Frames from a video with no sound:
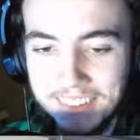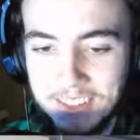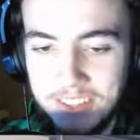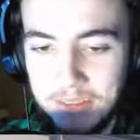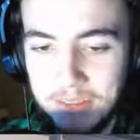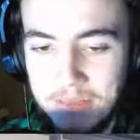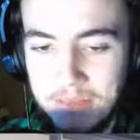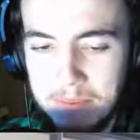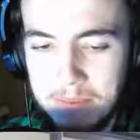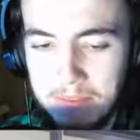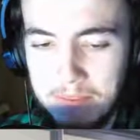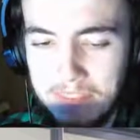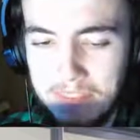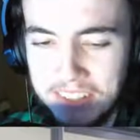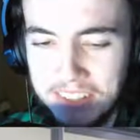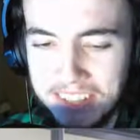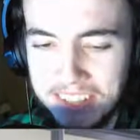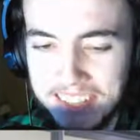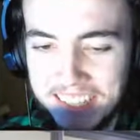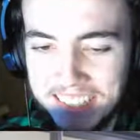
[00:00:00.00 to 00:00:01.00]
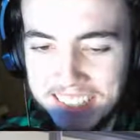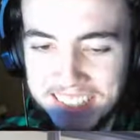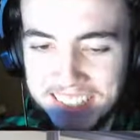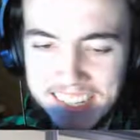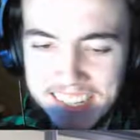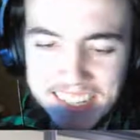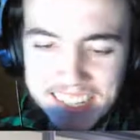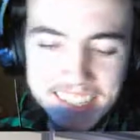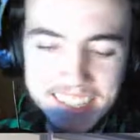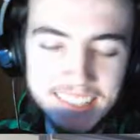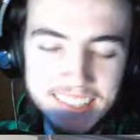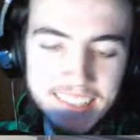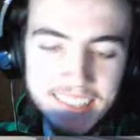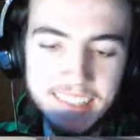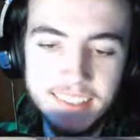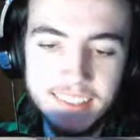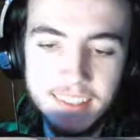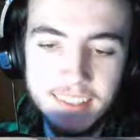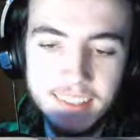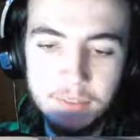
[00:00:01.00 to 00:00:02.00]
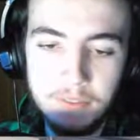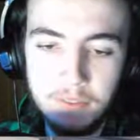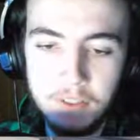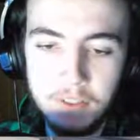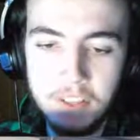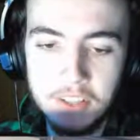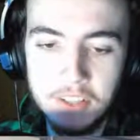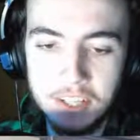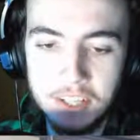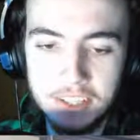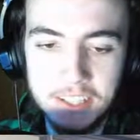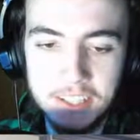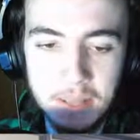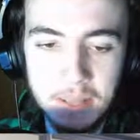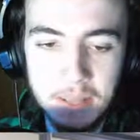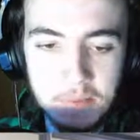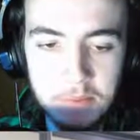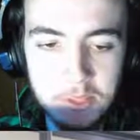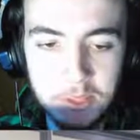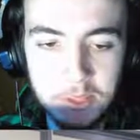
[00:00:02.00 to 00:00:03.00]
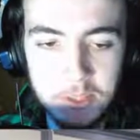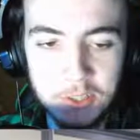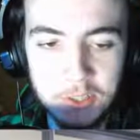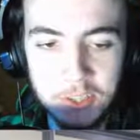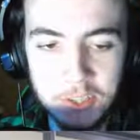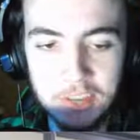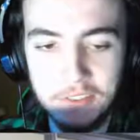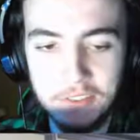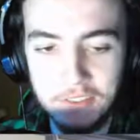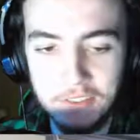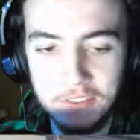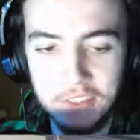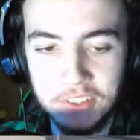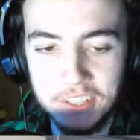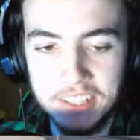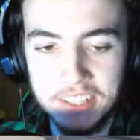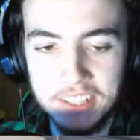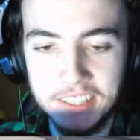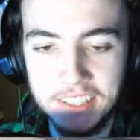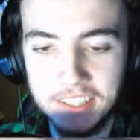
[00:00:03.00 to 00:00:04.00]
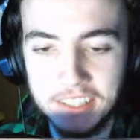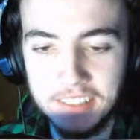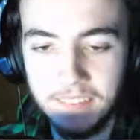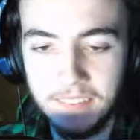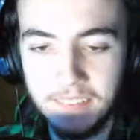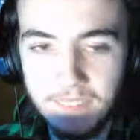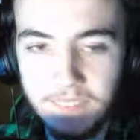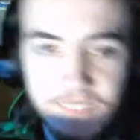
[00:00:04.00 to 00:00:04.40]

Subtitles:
Don't make me feel guilty. If you feel guilty, that means you deserve to feel guilty.